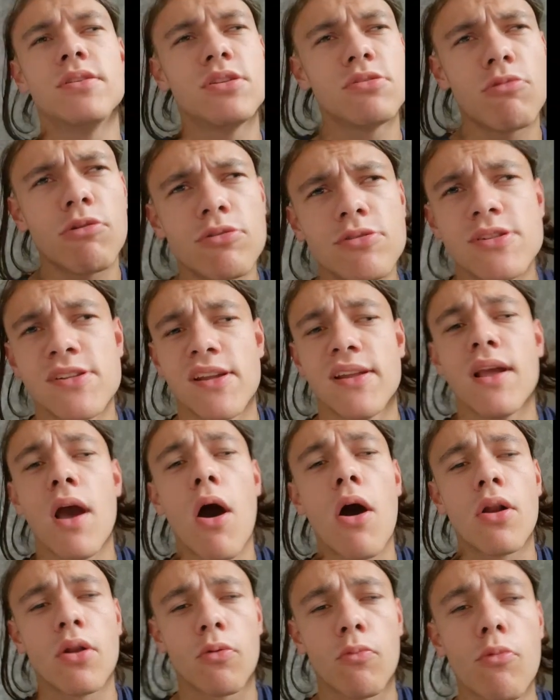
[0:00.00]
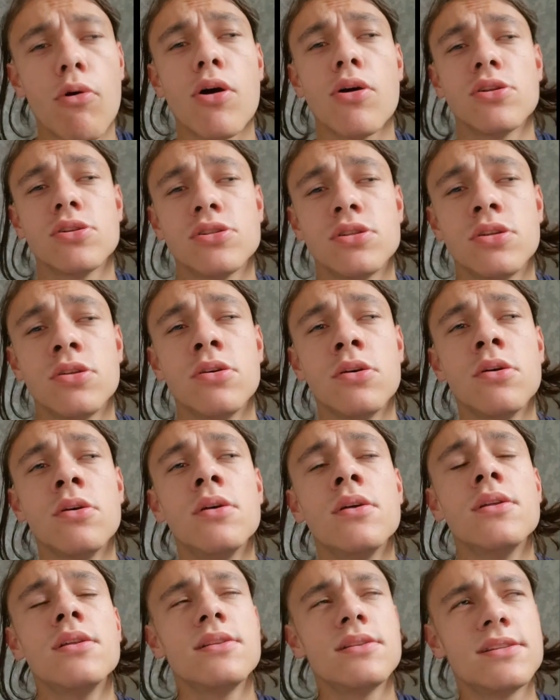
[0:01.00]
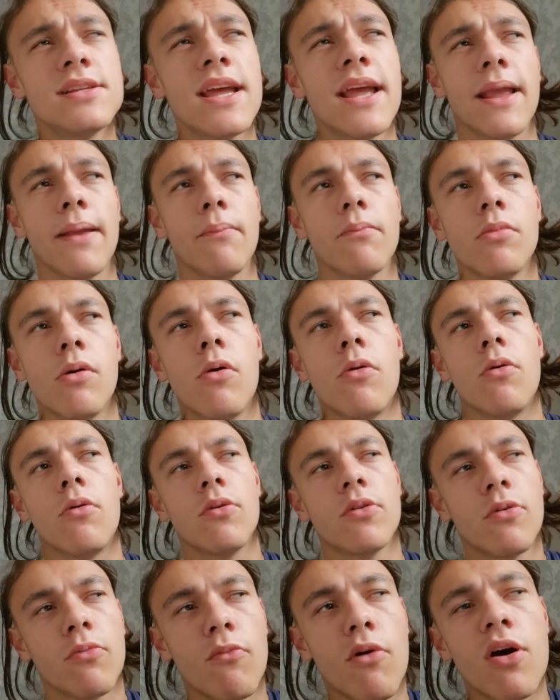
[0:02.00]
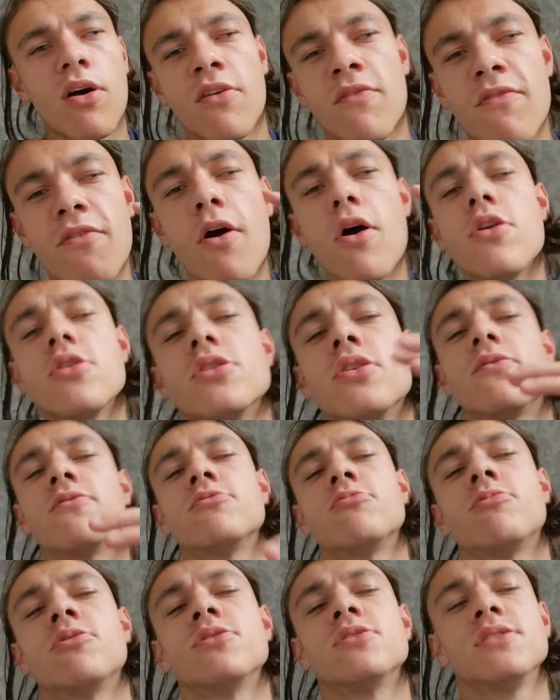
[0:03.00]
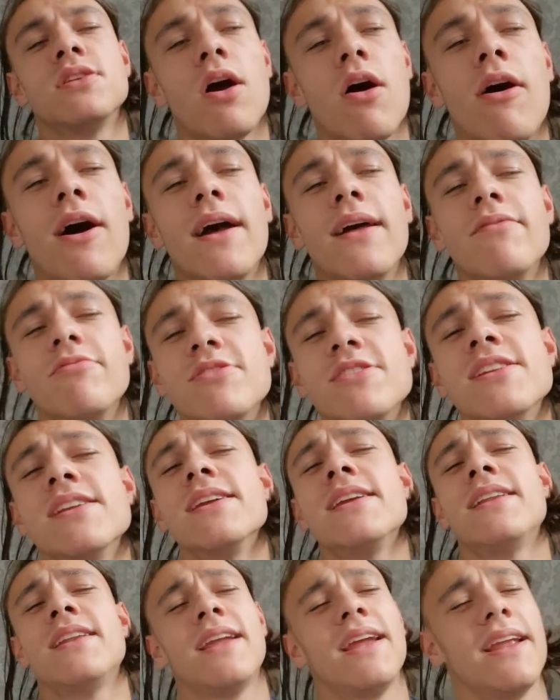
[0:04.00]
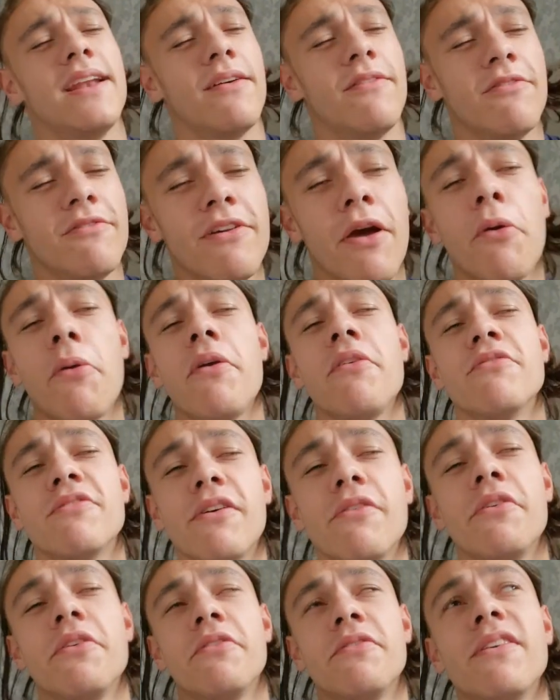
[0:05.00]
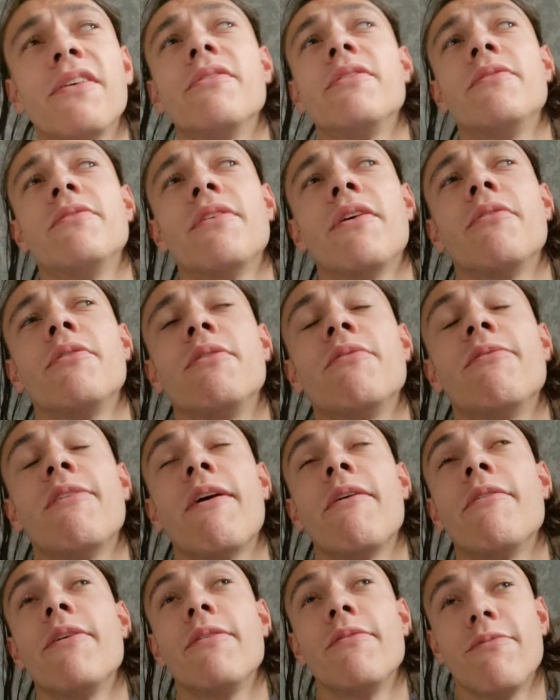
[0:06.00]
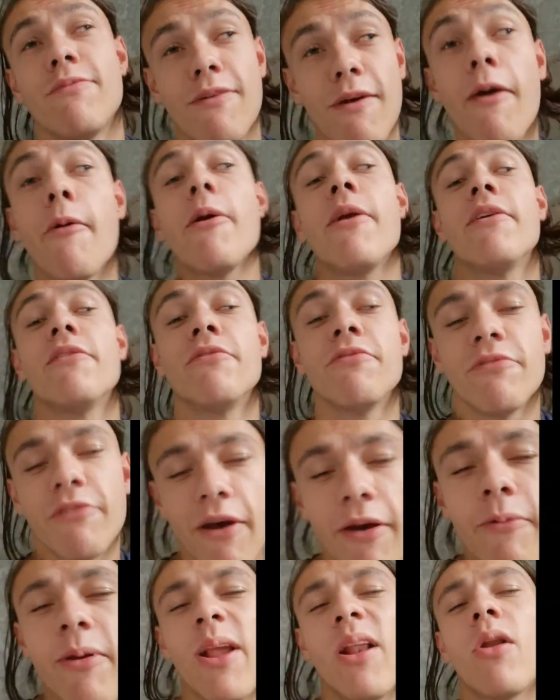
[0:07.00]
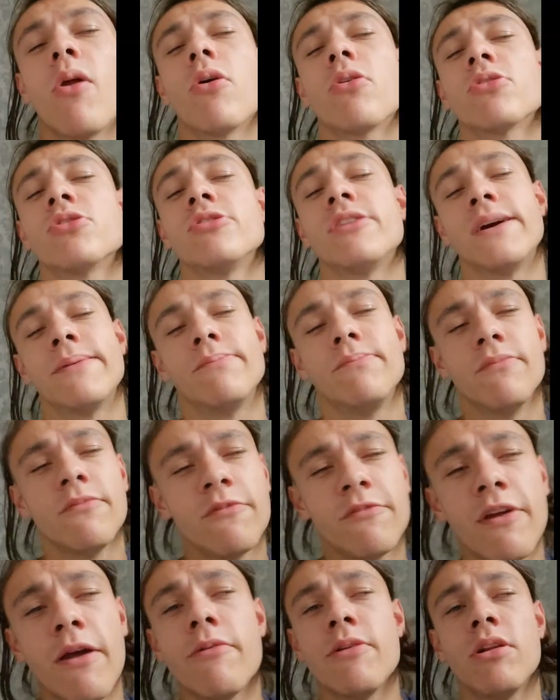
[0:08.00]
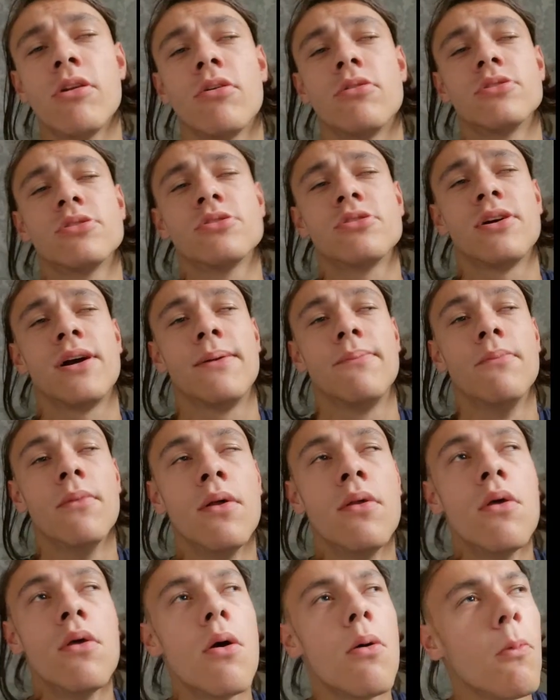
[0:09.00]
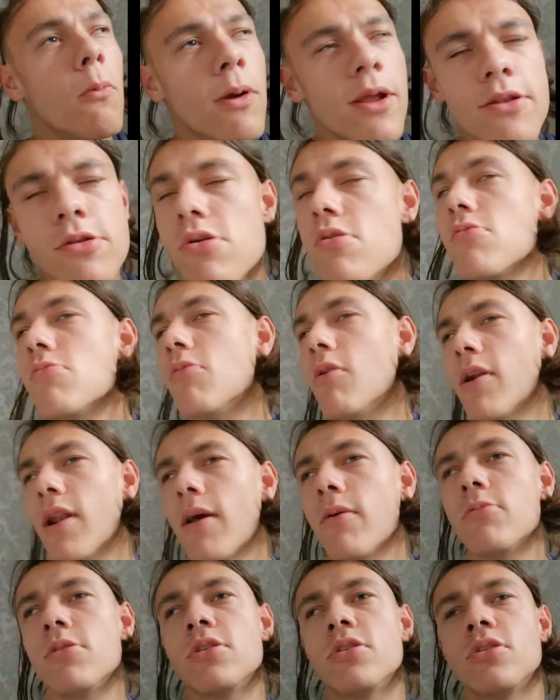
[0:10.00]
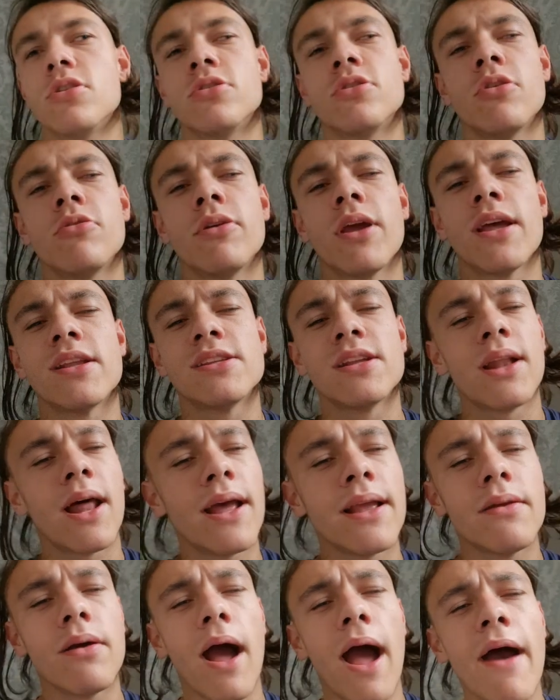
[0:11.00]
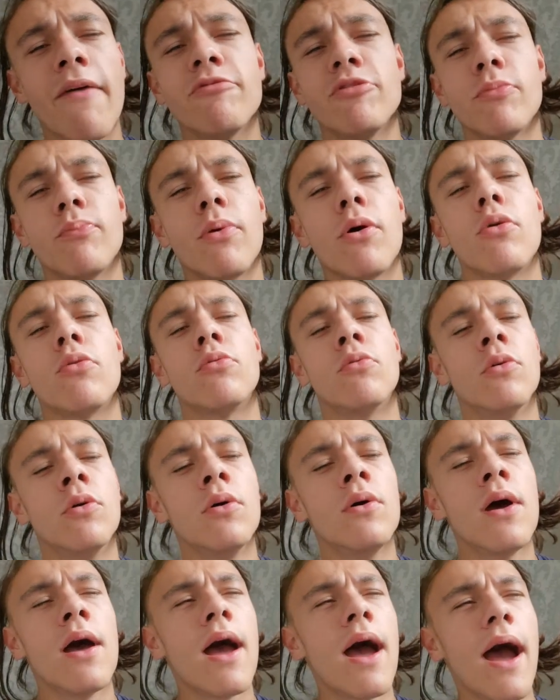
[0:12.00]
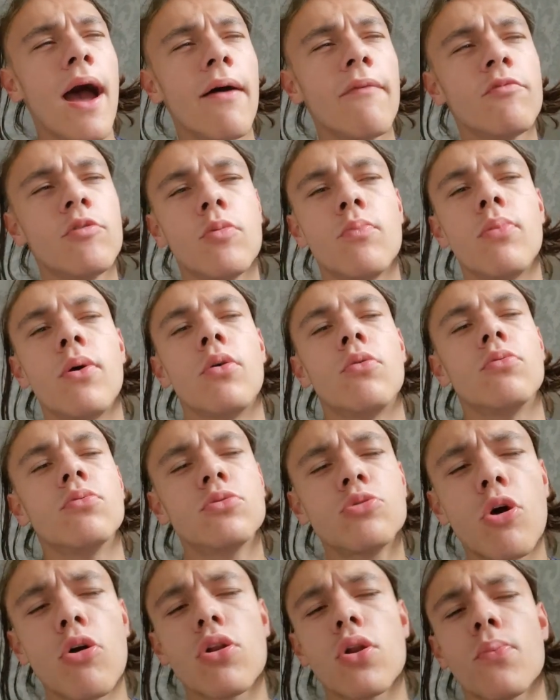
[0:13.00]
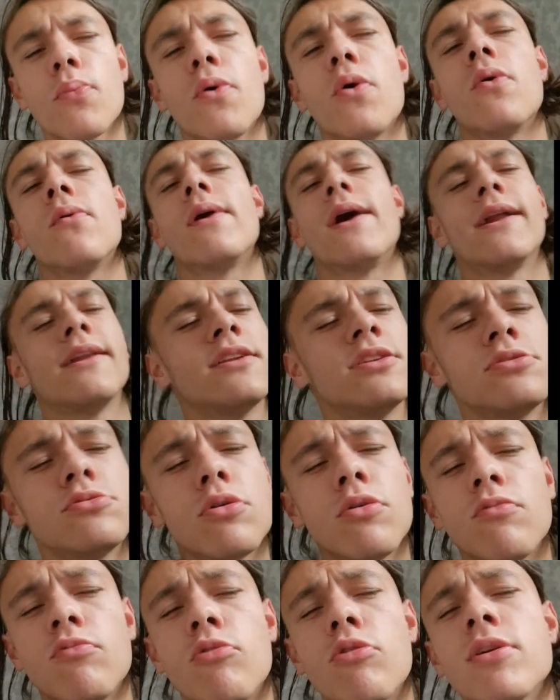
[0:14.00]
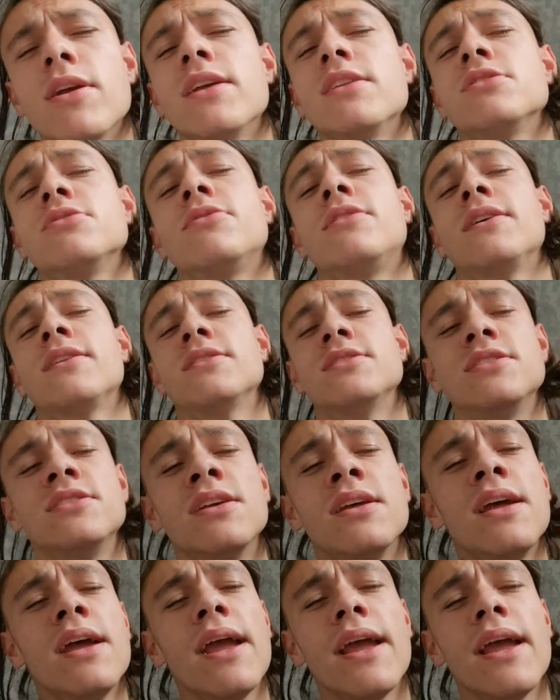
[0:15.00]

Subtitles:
Swansea are the worst team, or the worst version of Swansea I have seen in a very, very, very, very, very, very, very long time. Very long time. We knew what they were going to do yesterday. Have the ball. Knock the ball around. It's not rocket science.